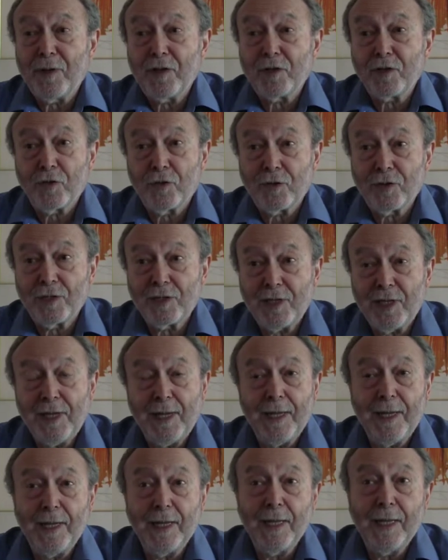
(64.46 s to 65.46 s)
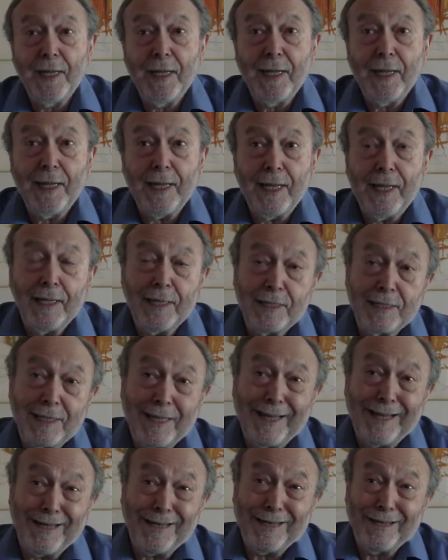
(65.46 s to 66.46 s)
may start seeing, is
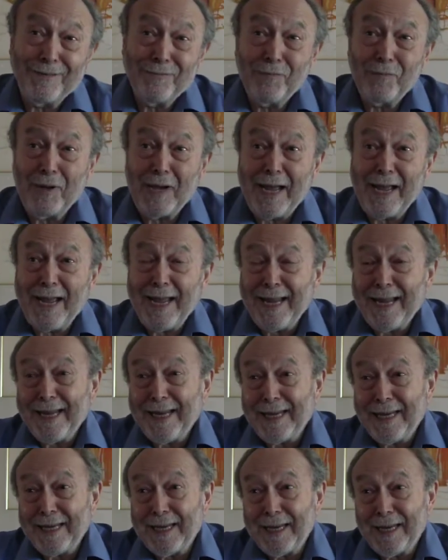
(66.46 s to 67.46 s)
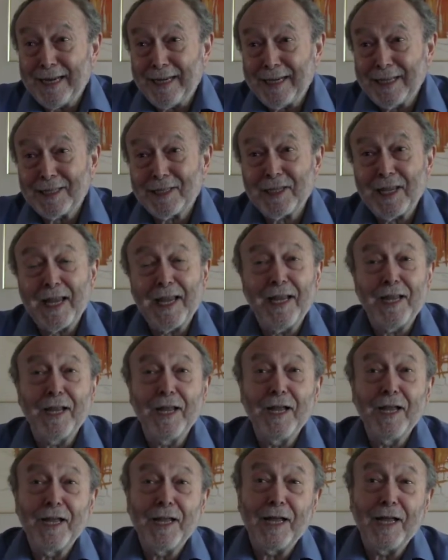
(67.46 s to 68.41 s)
that by, let's say,